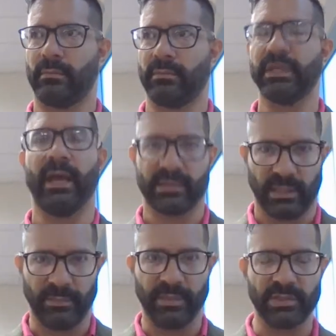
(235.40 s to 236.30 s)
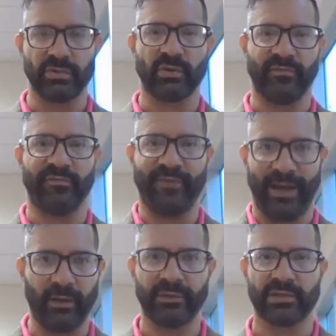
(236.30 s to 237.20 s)
Yes, it means you can
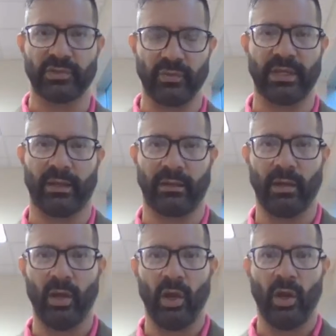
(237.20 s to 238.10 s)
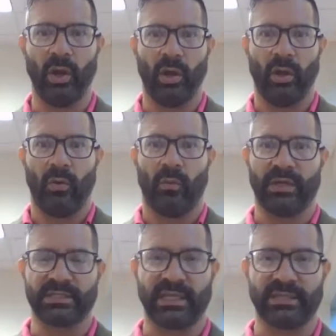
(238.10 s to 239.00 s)
file the suit again. When it
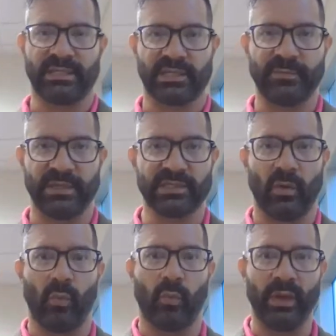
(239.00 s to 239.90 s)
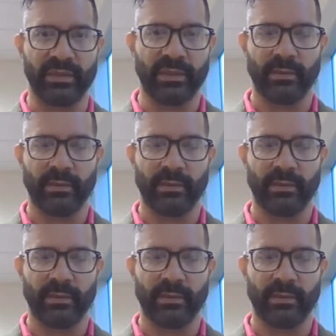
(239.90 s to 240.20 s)
says dismissed with